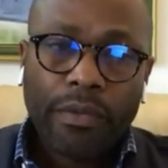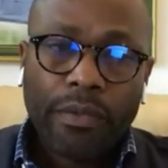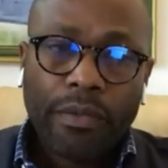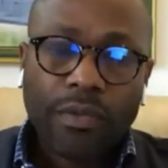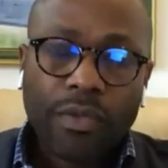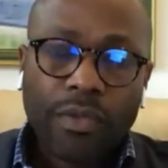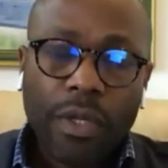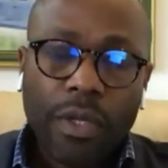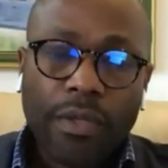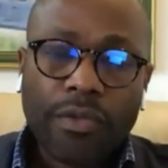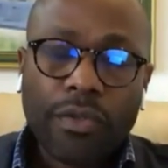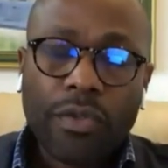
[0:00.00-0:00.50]

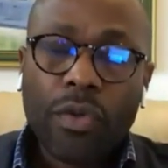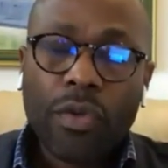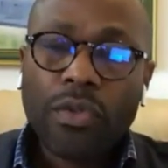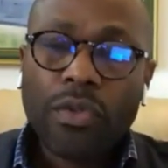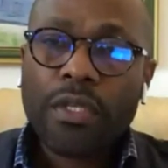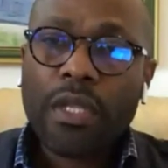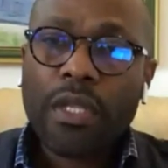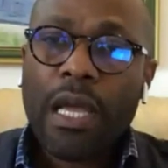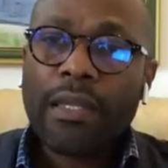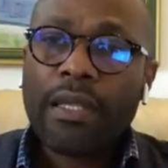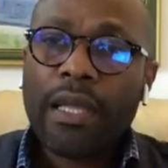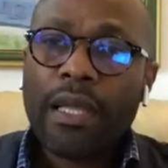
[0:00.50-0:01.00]
Just to
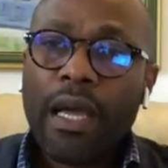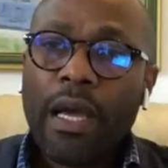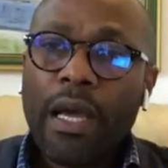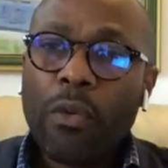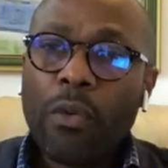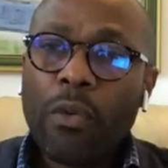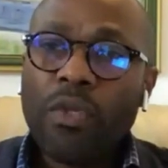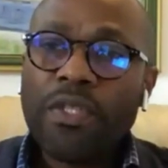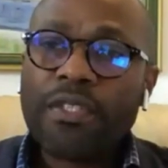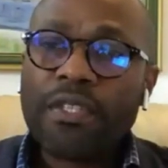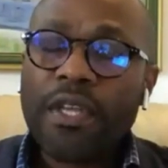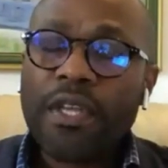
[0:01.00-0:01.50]
start, I
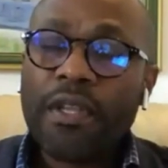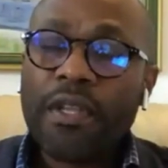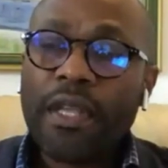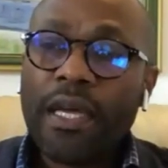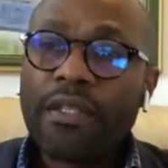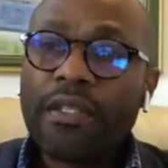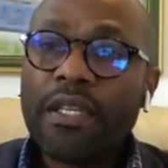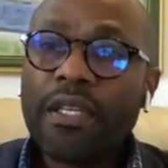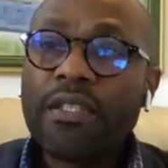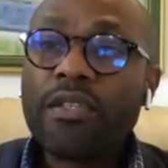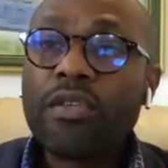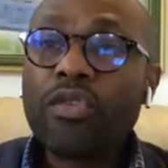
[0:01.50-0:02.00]
would say that
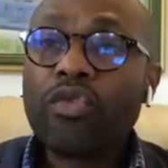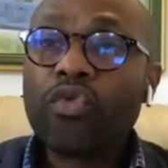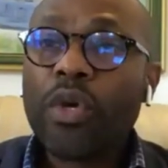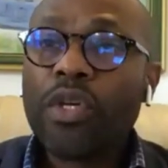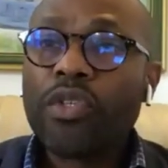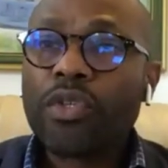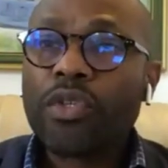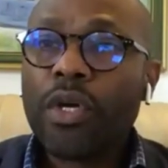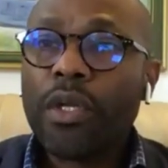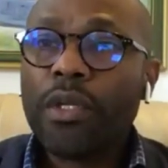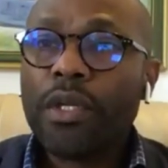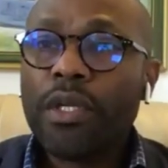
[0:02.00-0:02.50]
the
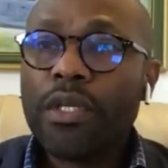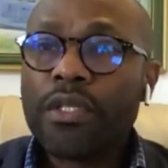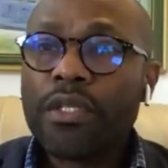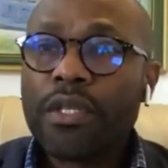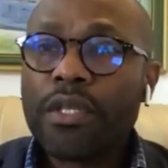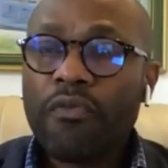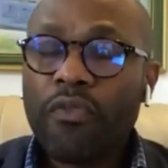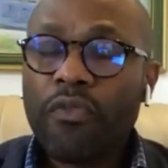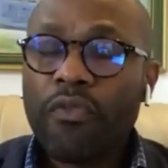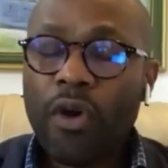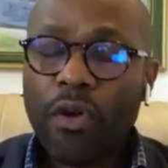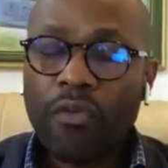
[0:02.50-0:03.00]
situation is
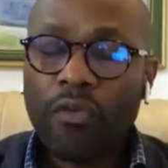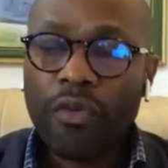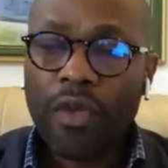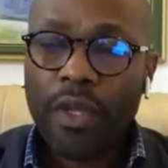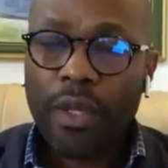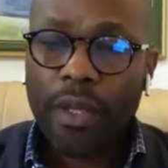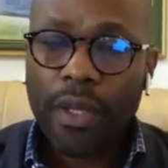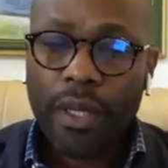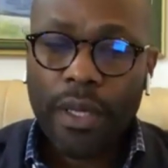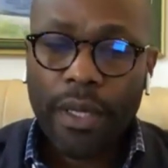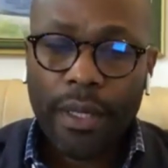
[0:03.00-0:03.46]
evolving